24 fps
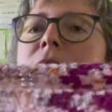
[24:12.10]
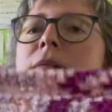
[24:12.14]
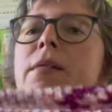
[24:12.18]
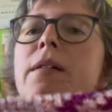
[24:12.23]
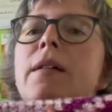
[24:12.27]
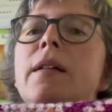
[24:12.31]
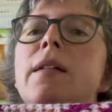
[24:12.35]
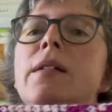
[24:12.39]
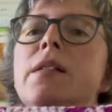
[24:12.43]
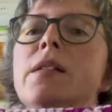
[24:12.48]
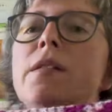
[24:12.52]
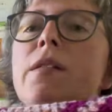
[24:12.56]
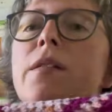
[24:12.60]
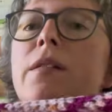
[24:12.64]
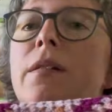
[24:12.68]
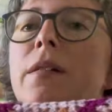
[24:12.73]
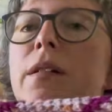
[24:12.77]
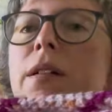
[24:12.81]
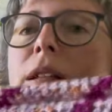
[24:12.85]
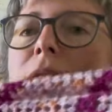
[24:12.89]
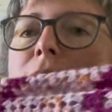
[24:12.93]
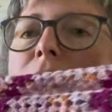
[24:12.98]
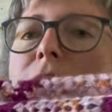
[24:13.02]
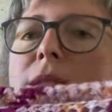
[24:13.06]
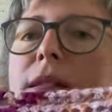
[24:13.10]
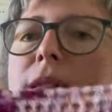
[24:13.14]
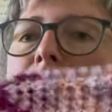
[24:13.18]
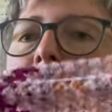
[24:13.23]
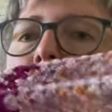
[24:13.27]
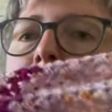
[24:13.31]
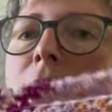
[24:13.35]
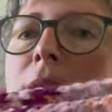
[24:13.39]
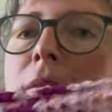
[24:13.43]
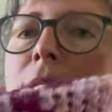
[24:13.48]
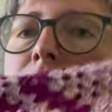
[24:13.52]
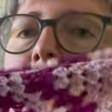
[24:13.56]
It's a decent
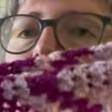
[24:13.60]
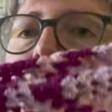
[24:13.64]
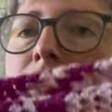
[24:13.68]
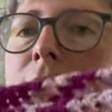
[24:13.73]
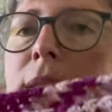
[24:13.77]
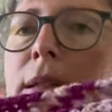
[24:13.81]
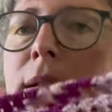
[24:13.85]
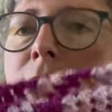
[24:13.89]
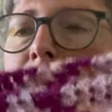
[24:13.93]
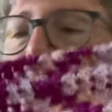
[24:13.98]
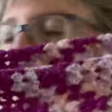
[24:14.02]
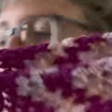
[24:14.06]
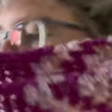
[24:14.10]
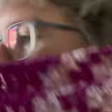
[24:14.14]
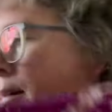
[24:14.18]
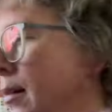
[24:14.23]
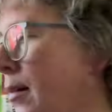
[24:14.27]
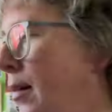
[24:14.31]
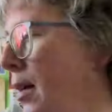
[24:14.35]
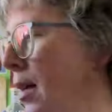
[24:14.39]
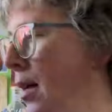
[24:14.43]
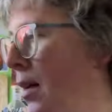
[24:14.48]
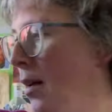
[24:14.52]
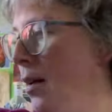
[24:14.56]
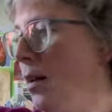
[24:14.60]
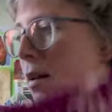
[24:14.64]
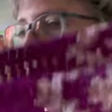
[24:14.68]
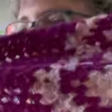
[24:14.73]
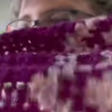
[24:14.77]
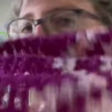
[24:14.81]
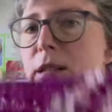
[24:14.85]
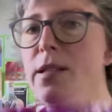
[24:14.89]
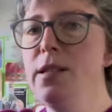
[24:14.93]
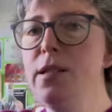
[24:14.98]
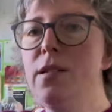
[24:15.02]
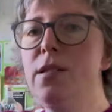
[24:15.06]
size.
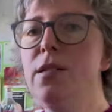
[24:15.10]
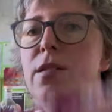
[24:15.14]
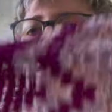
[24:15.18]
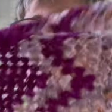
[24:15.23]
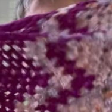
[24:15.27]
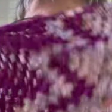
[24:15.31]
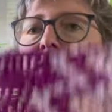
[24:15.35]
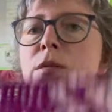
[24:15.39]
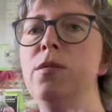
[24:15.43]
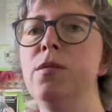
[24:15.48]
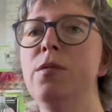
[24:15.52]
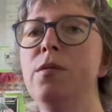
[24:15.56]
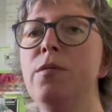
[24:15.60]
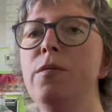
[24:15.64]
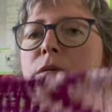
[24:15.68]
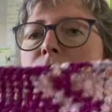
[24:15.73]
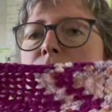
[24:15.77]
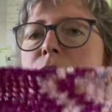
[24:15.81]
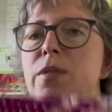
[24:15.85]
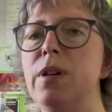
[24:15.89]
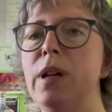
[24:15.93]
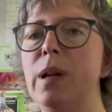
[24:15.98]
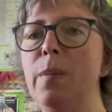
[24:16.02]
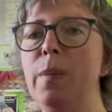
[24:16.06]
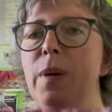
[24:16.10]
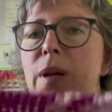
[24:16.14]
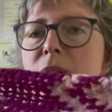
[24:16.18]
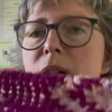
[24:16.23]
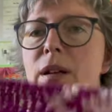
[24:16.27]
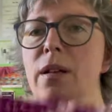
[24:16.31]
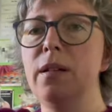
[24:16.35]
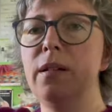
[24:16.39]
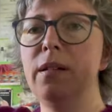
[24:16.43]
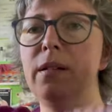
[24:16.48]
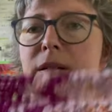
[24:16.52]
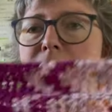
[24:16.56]
It's so
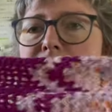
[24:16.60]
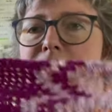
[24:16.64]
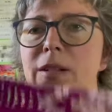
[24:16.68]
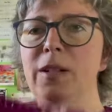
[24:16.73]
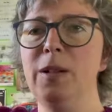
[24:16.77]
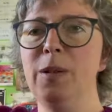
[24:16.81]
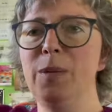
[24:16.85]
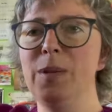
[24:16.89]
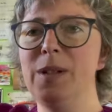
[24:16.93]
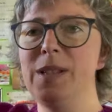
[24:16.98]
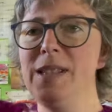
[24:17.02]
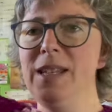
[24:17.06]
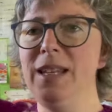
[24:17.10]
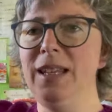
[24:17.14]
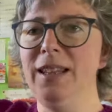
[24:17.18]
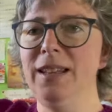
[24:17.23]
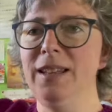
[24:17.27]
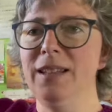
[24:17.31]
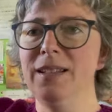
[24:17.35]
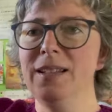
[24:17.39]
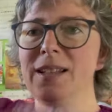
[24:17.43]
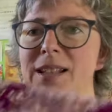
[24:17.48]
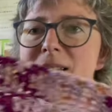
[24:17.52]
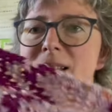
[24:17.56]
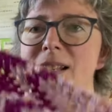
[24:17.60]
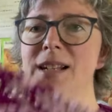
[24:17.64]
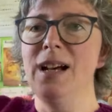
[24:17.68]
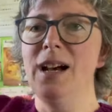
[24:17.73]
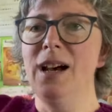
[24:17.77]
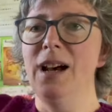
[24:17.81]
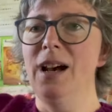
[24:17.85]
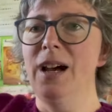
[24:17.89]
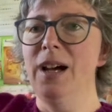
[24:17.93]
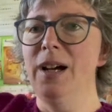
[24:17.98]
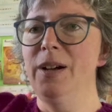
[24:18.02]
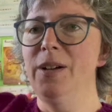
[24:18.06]
drapey. You can see just
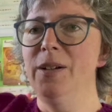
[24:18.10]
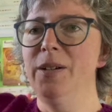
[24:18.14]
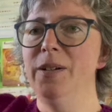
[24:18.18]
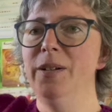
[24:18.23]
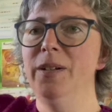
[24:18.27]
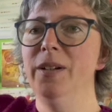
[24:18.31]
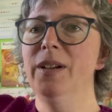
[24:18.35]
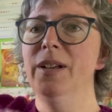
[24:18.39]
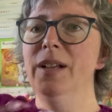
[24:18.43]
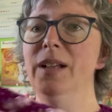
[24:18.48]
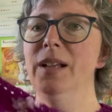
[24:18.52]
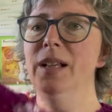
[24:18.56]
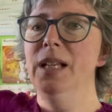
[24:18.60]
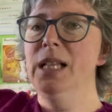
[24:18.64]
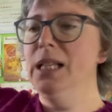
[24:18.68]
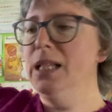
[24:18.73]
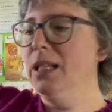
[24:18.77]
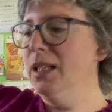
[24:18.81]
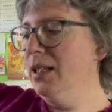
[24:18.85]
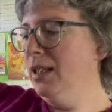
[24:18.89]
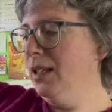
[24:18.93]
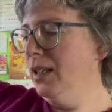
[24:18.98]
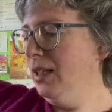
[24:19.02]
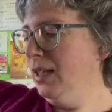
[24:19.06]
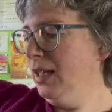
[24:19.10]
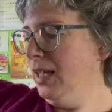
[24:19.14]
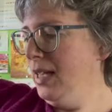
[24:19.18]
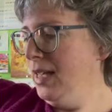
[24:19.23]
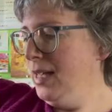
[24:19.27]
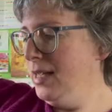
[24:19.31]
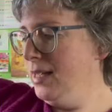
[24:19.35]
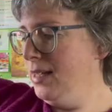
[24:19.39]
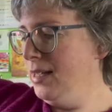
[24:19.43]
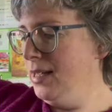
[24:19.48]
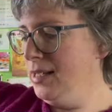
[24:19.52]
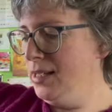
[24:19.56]
how
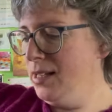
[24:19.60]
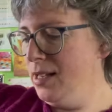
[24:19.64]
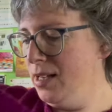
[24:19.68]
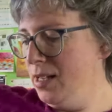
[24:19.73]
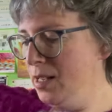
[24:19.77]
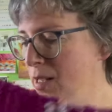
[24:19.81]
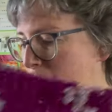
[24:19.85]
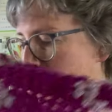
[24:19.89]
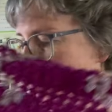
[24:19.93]
light this is